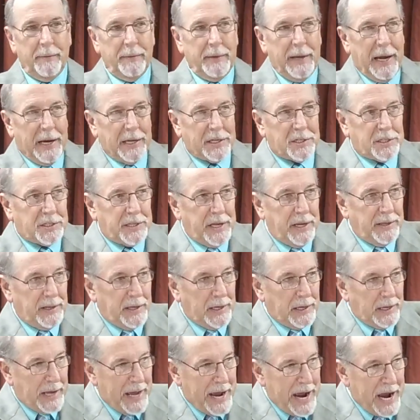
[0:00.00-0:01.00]
That's in
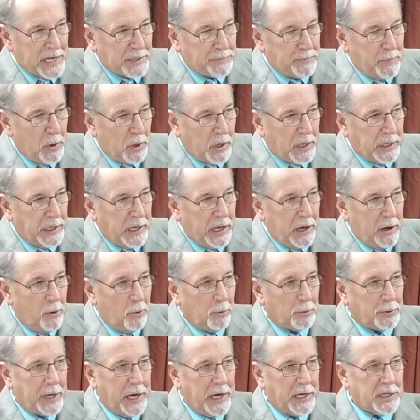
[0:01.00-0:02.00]
the last book in the
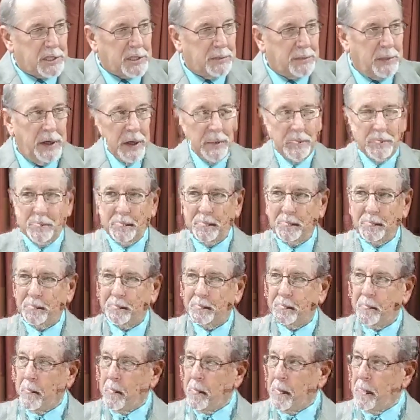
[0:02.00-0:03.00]
Old Testament.
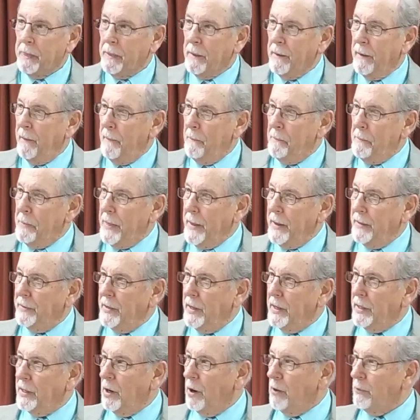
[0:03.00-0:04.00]

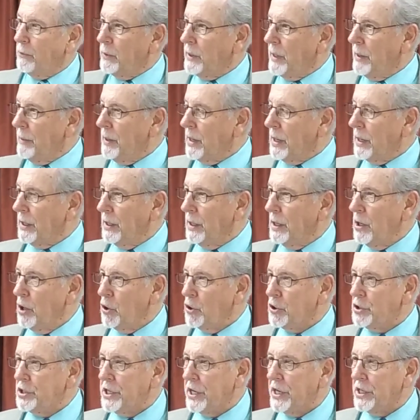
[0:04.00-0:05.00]
And then over in the book of
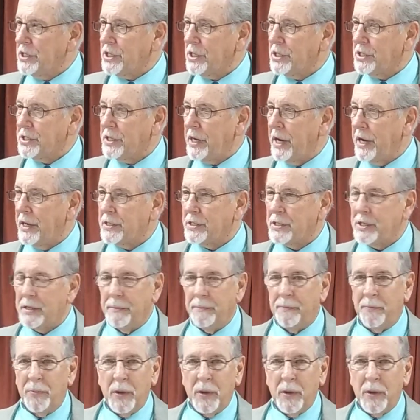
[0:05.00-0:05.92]
Luke, Jesus says,